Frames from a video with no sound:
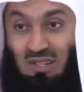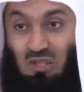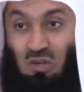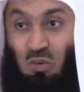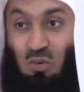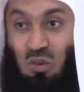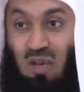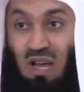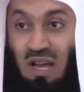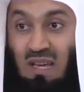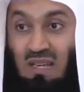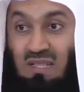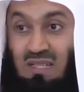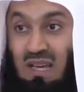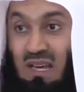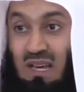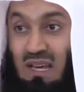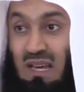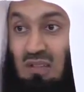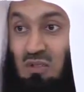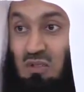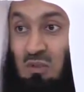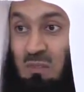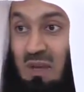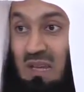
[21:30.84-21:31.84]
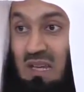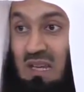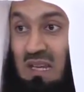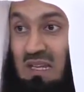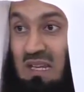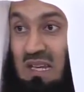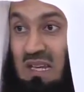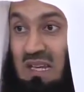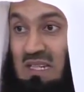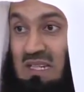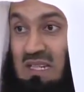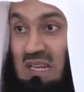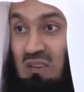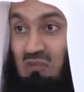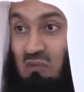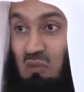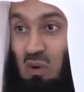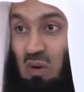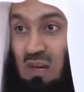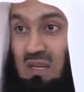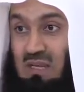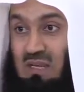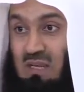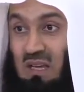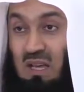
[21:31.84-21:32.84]
So we ask Allah to make it easy
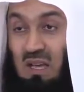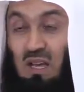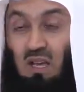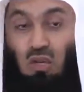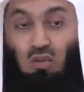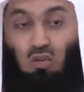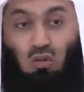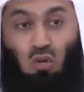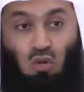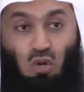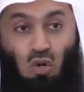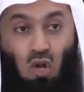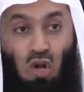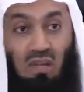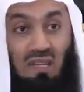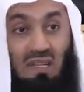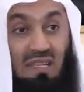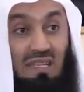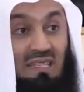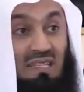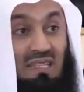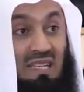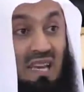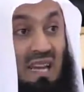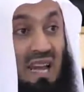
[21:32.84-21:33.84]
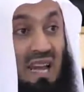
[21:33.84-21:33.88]
for us. Do not